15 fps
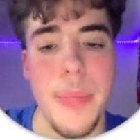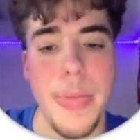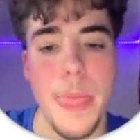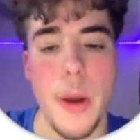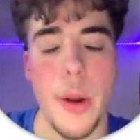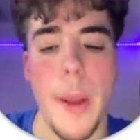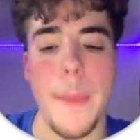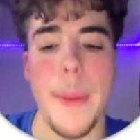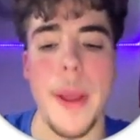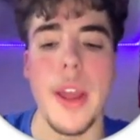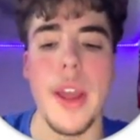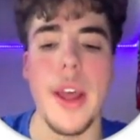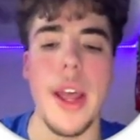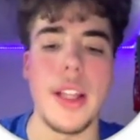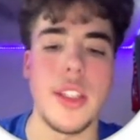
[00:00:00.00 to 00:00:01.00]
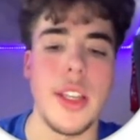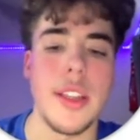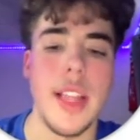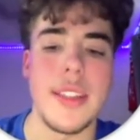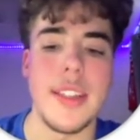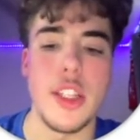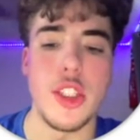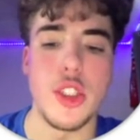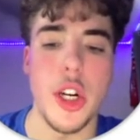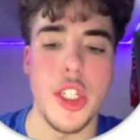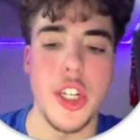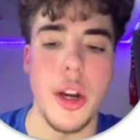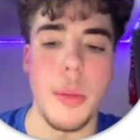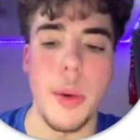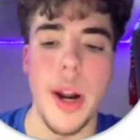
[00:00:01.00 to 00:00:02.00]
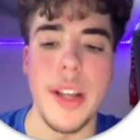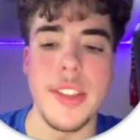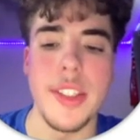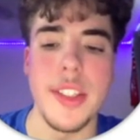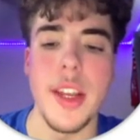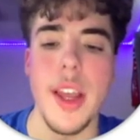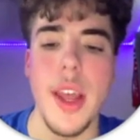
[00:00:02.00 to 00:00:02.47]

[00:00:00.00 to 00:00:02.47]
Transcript: Okay, and so that's how you structure their pricing.